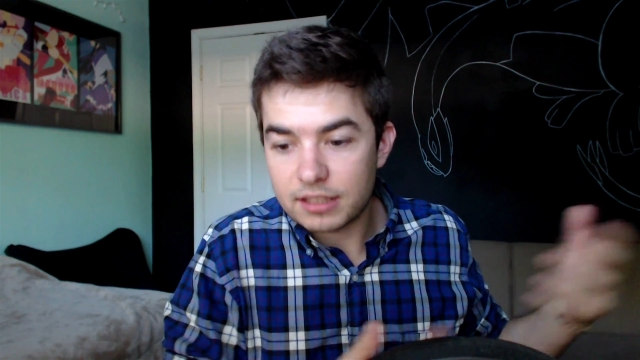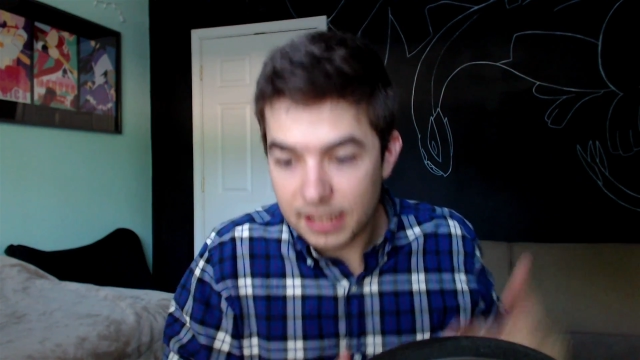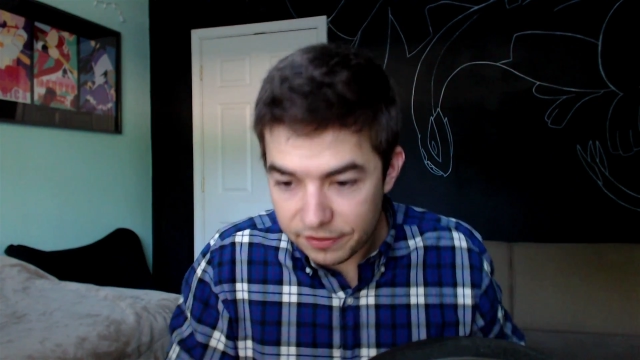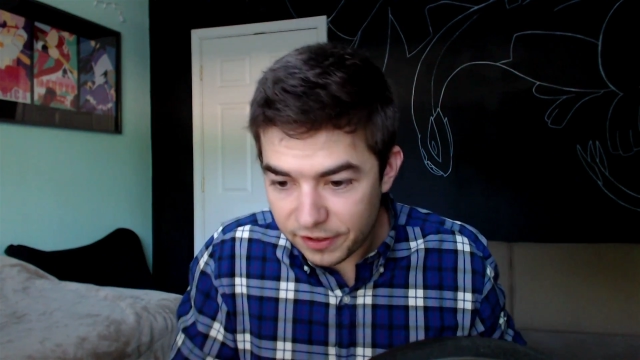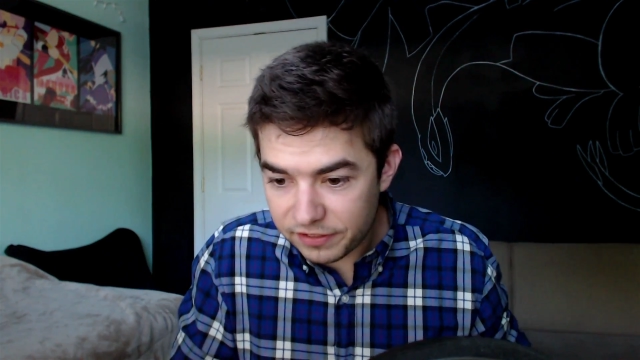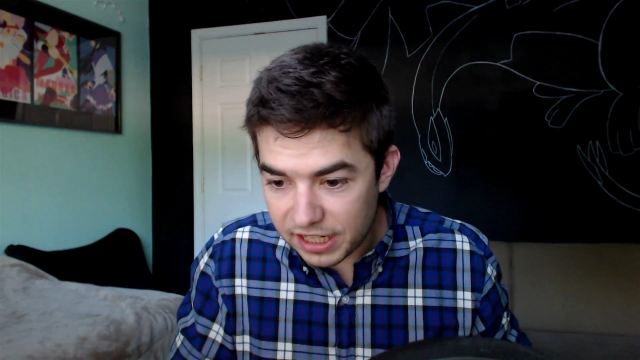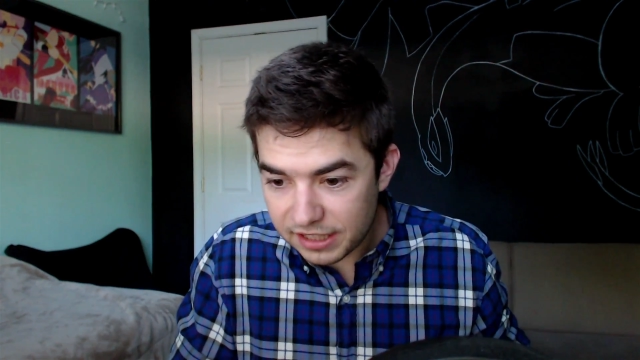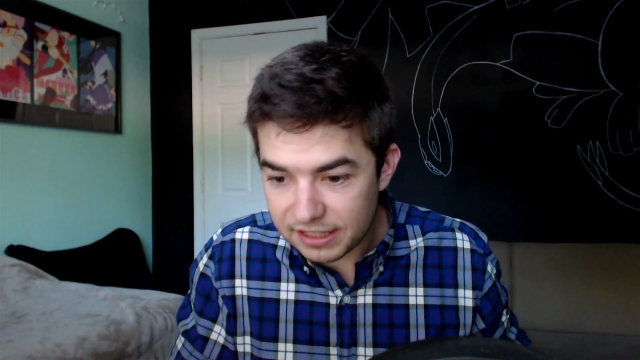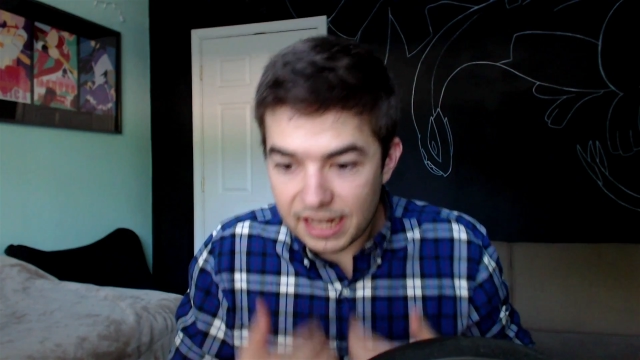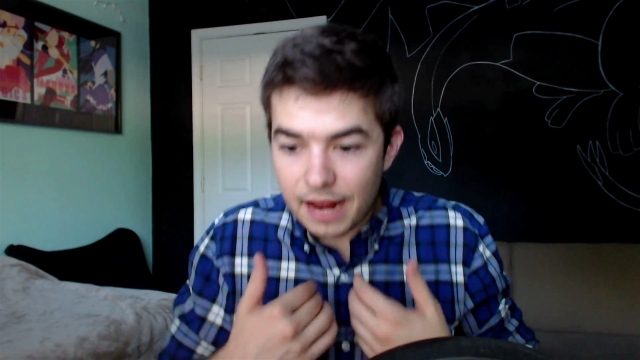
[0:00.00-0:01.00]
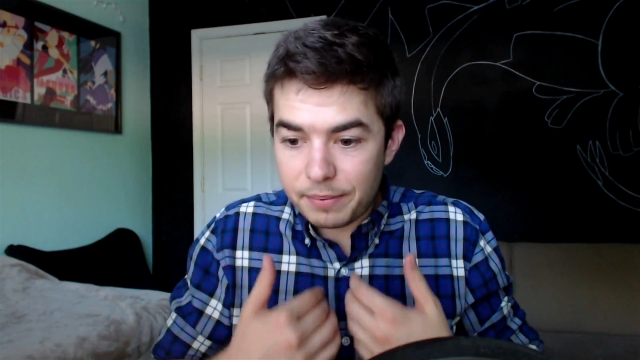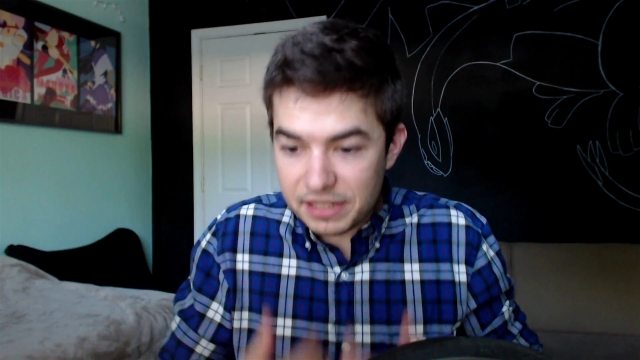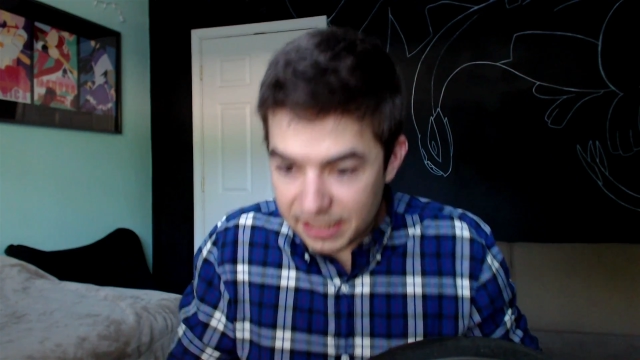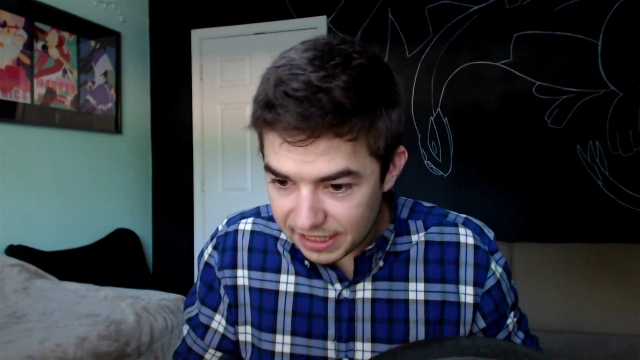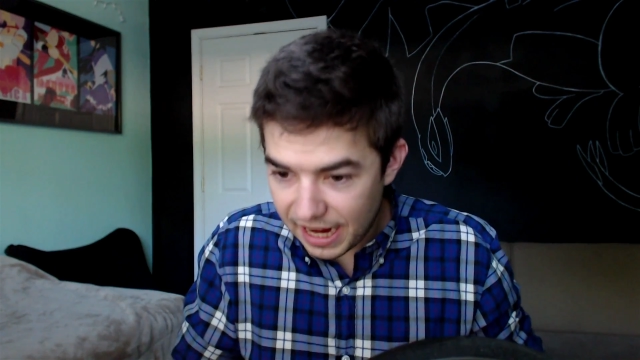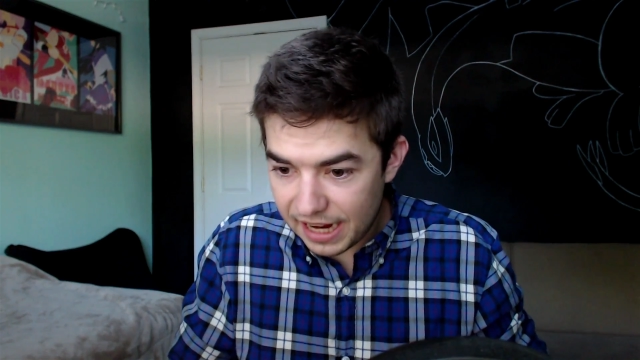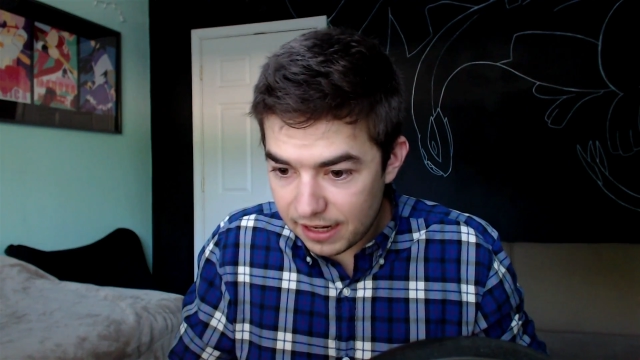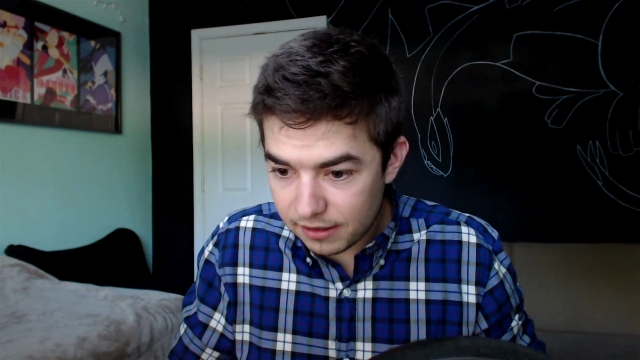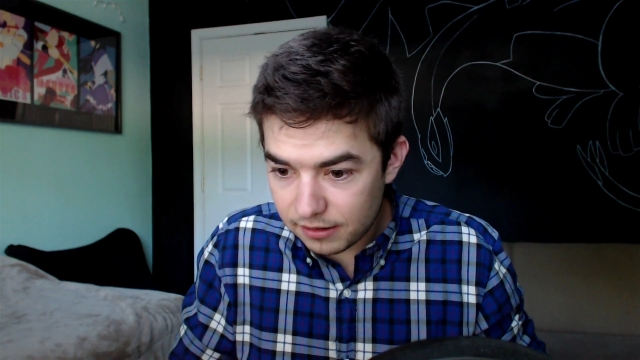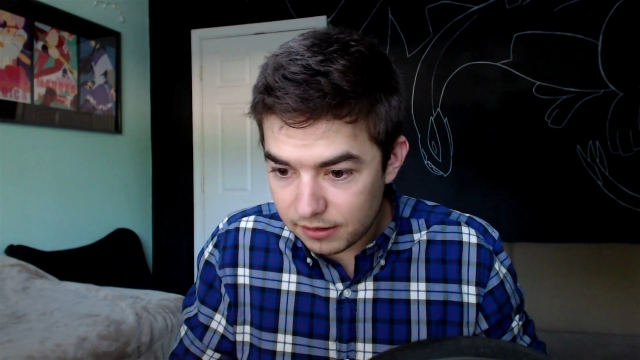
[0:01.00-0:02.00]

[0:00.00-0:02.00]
Say the 15th. Did that happen today?